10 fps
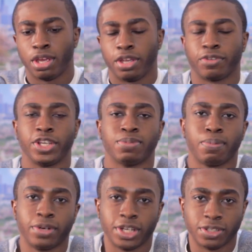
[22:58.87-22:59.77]
increase my
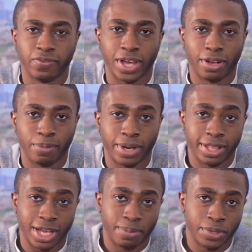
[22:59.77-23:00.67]
production value by
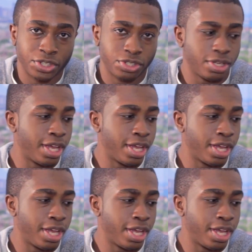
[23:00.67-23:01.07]
that much.